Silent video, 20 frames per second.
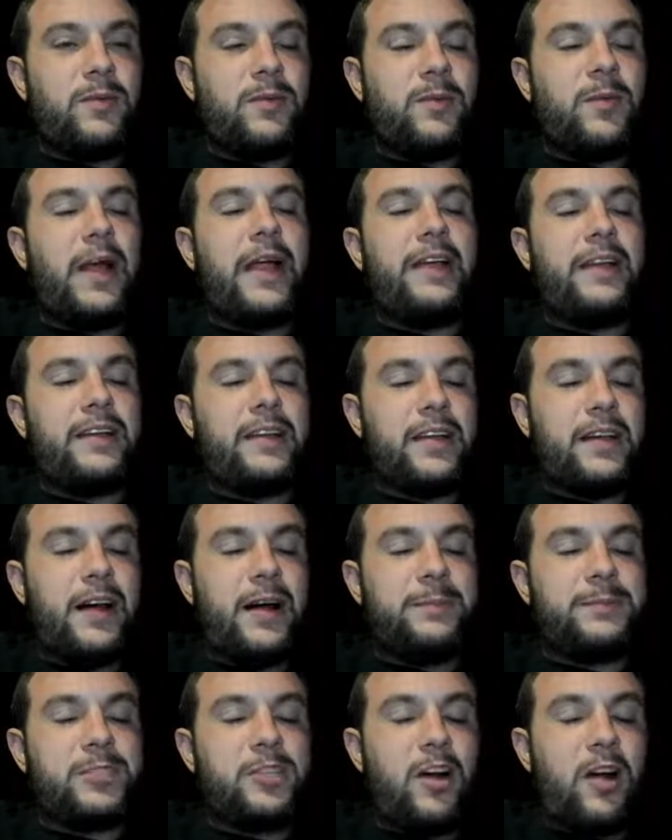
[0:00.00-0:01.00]
Wait,
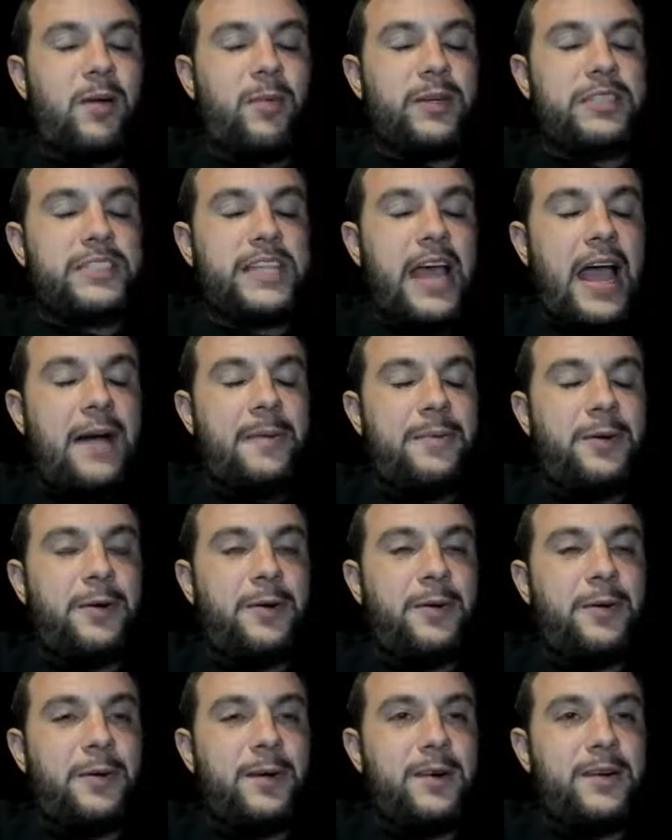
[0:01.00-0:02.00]
I'm sorry. What's taboo?